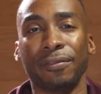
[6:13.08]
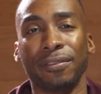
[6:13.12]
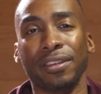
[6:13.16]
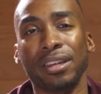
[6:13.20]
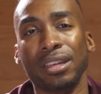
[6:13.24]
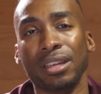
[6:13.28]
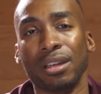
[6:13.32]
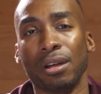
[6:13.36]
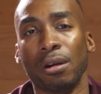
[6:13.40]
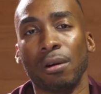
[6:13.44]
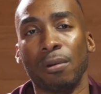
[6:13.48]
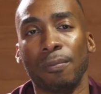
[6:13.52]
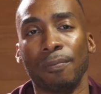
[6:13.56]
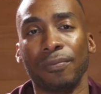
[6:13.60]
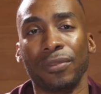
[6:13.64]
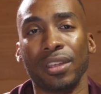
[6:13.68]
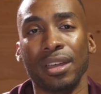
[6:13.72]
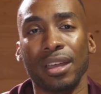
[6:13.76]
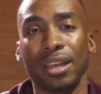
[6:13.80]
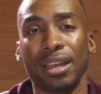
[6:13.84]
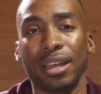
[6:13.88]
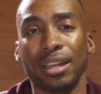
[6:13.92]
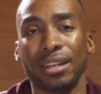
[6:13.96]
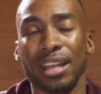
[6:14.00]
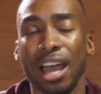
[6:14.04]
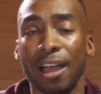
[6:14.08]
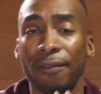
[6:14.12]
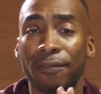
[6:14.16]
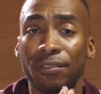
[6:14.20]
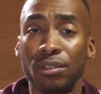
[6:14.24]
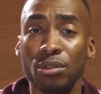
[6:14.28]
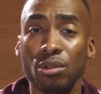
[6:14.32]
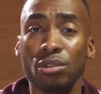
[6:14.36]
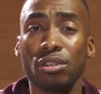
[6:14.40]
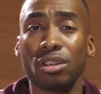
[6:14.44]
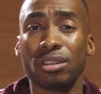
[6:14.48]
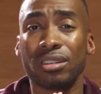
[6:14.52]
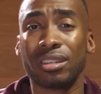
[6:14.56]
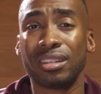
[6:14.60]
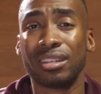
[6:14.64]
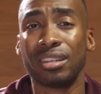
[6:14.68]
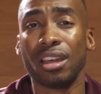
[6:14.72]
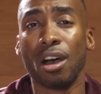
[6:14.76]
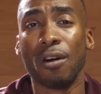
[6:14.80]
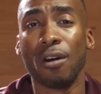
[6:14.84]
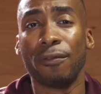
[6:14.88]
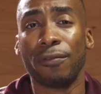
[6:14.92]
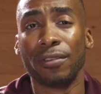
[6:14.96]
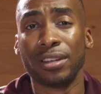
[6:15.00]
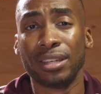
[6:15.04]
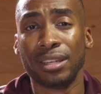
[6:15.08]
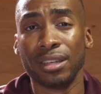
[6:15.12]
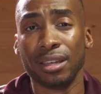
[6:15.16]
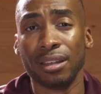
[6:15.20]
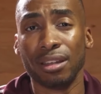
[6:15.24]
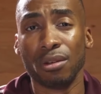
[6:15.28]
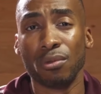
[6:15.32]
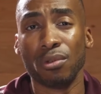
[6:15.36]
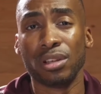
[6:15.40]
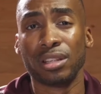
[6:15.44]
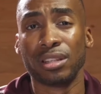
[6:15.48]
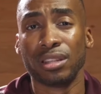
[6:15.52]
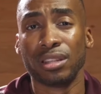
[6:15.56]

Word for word: Content creators realized that their unique